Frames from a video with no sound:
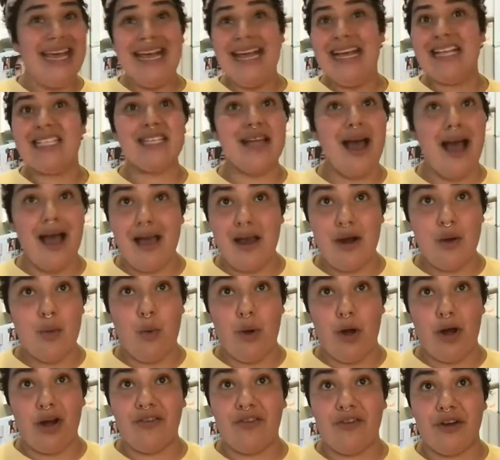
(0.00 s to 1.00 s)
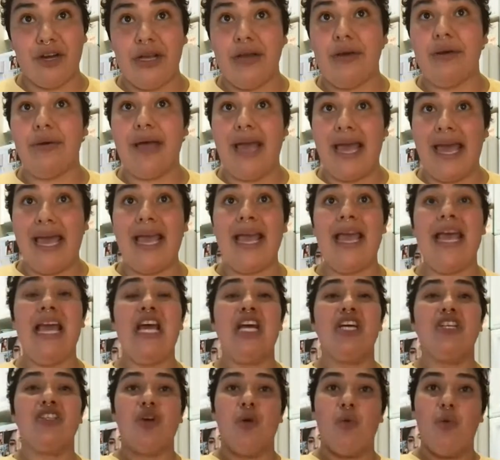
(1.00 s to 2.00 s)
It's not going to work for you, okay?
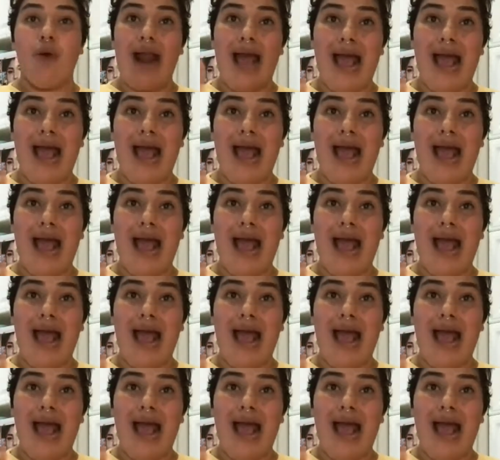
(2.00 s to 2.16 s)
So what